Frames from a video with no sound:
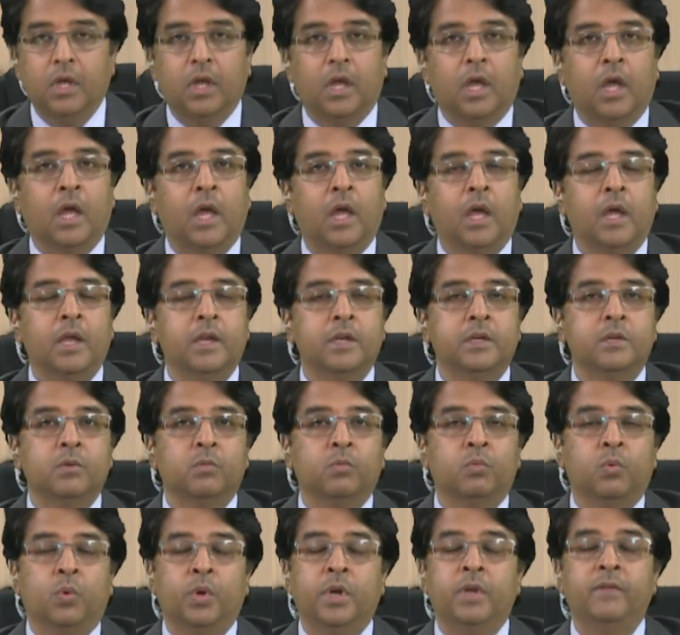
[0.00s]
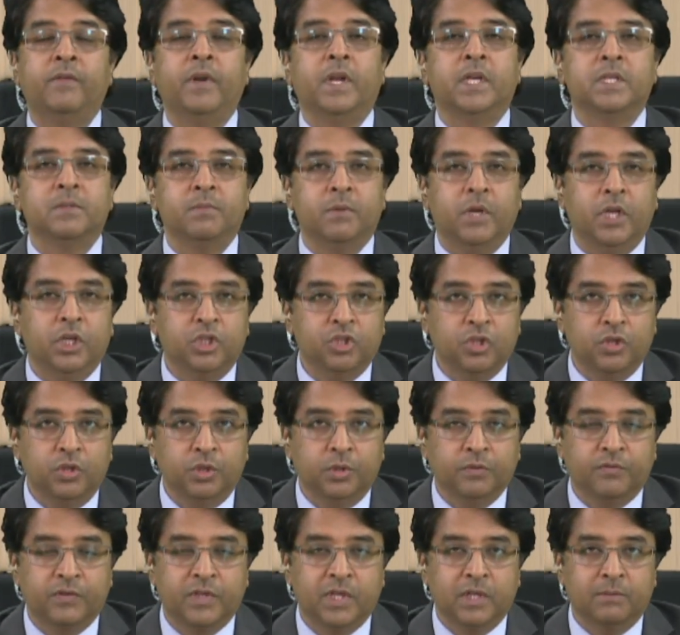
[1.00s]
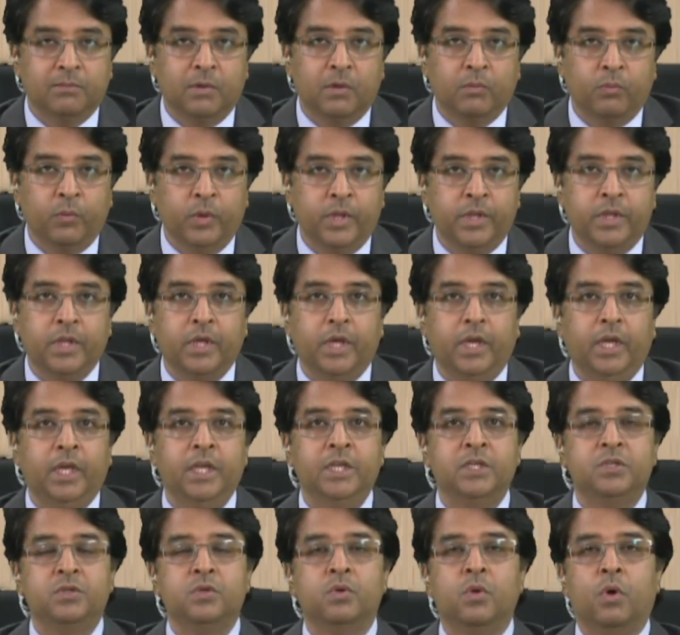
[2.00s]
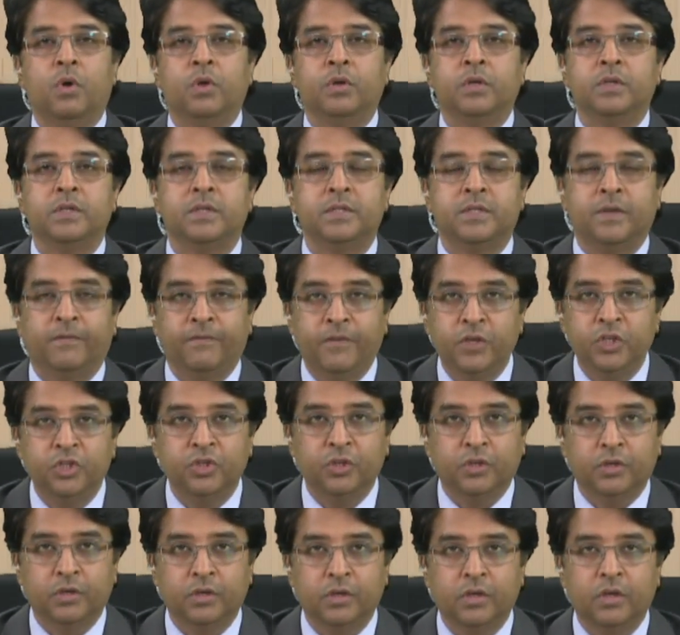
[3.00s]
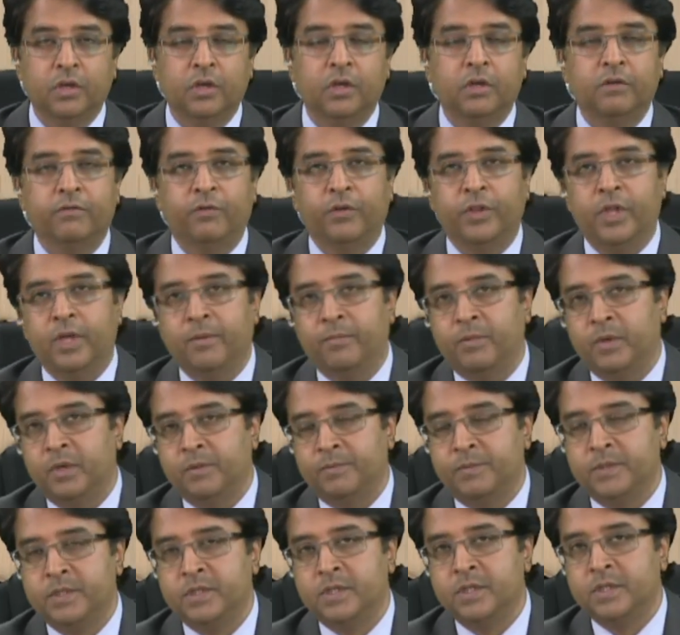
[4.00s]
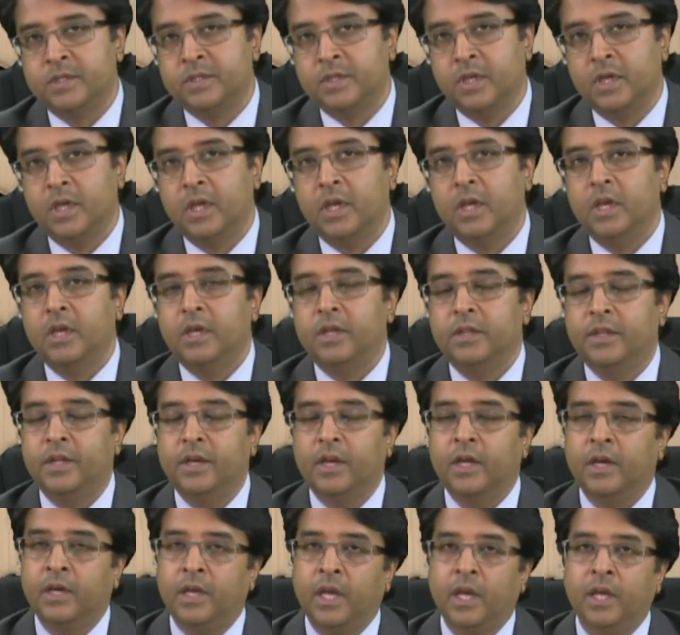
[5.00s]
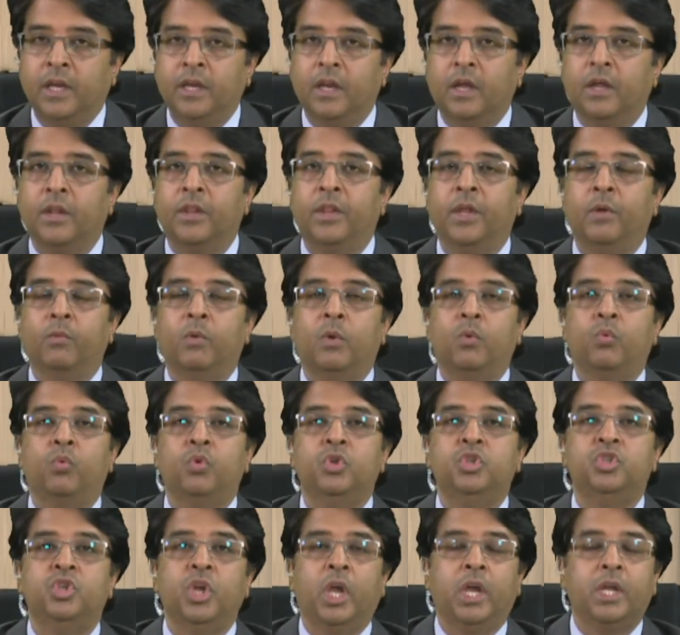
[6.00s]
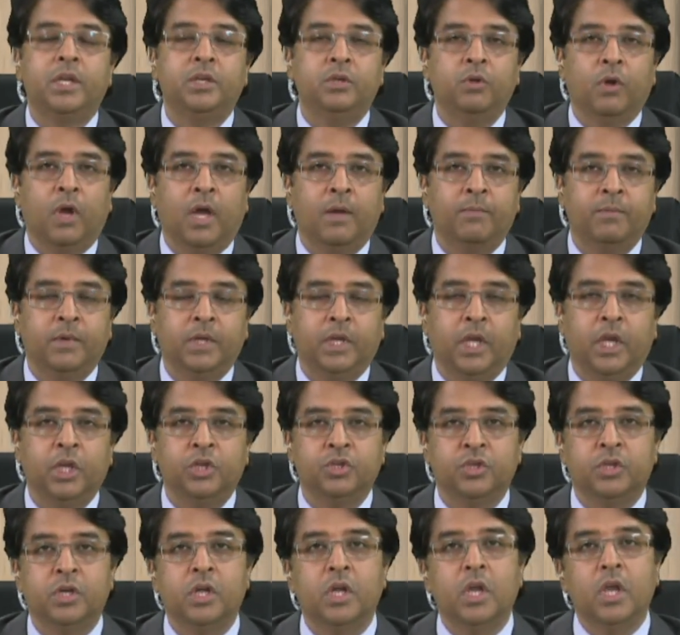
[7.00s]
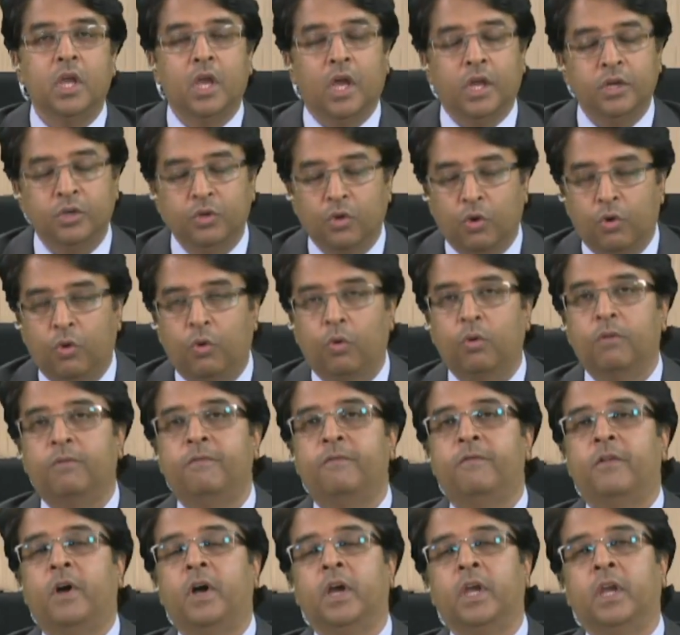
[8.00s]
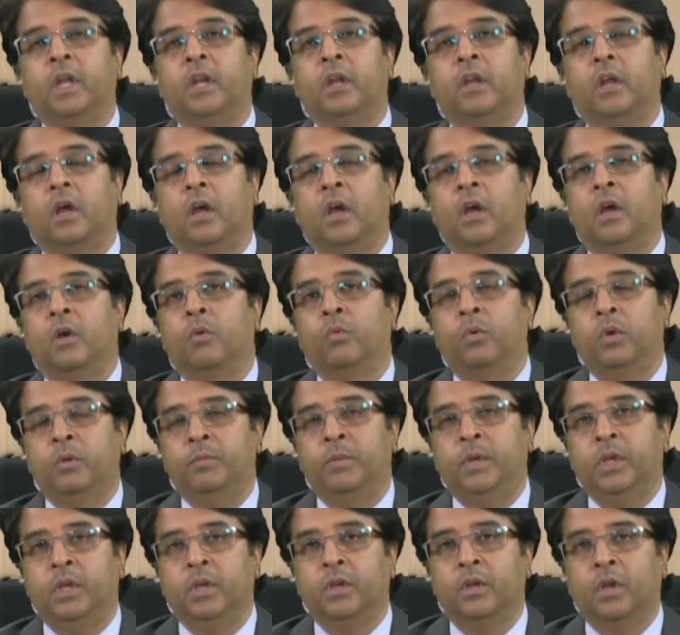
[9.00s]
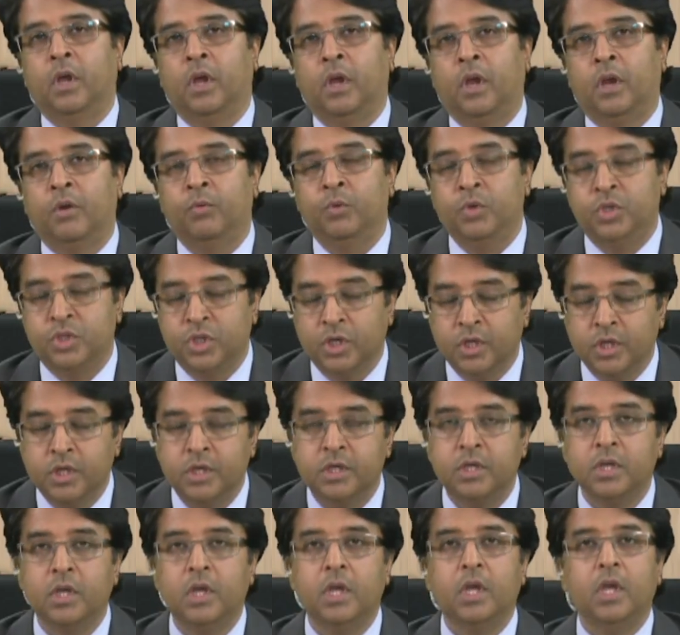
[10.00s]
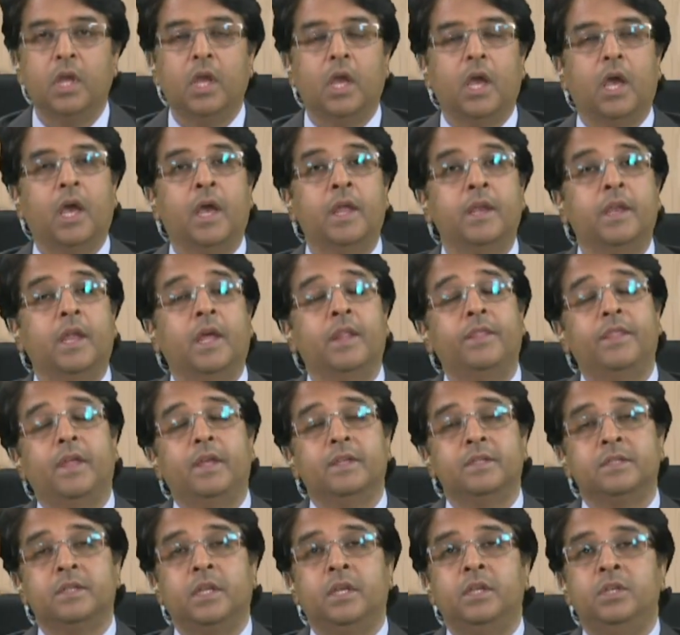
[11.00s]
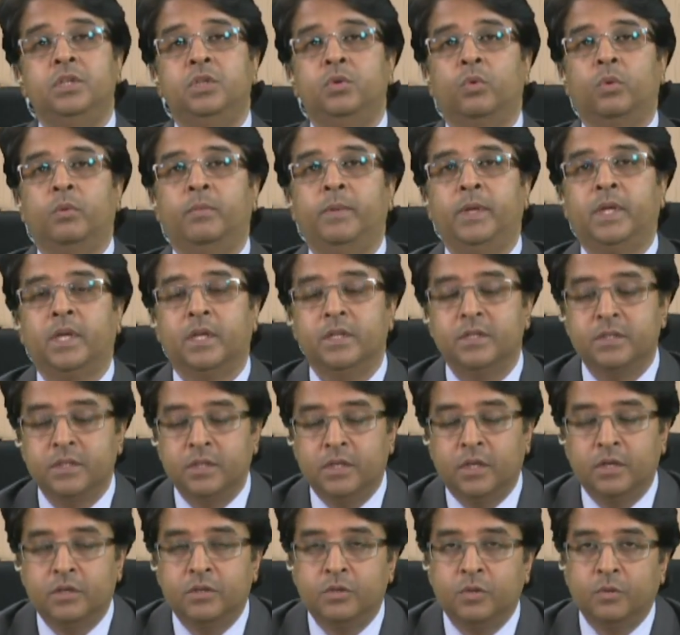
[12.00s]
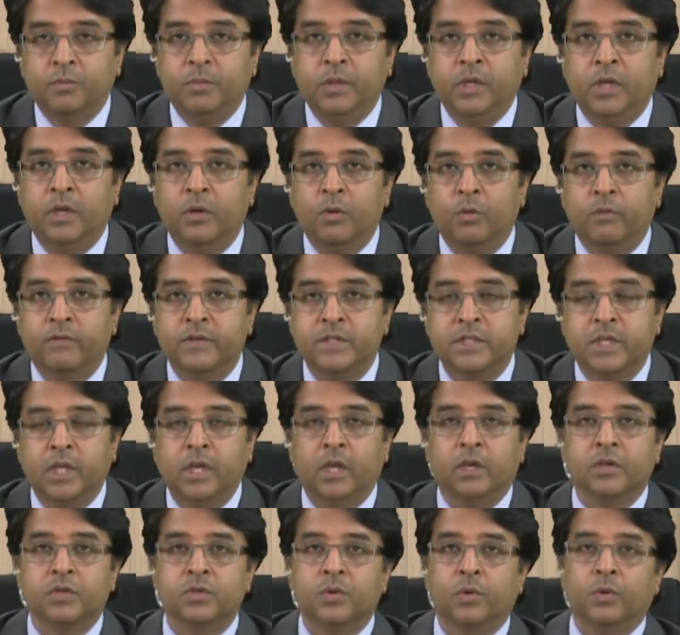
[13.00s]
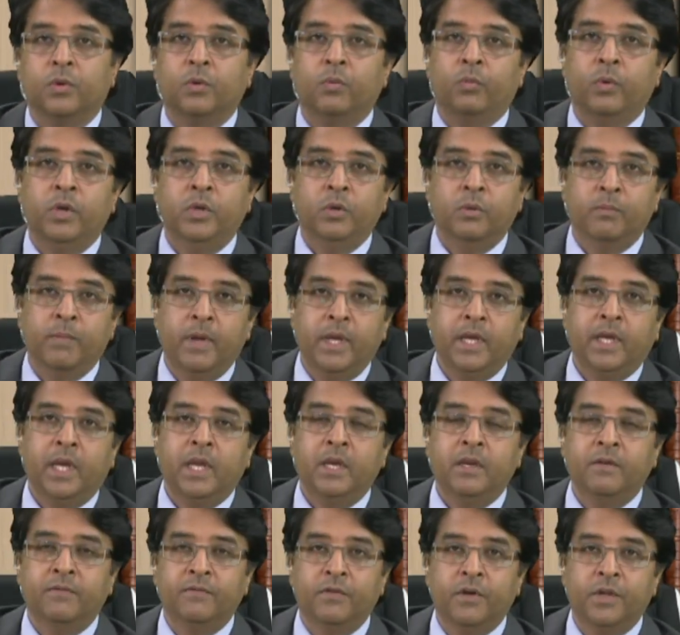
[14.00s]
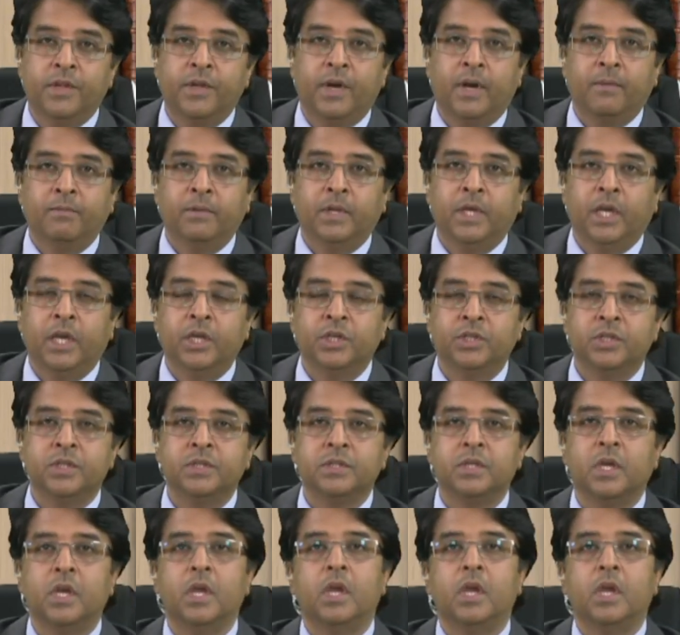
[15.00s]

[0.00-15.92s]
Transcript: and whatever explanation you've come up with is not sufficient for their purposes, then again they will reject your application and your whole file will be returned, and at that stage you will be considered to be an overstayer. So when you make any further applications,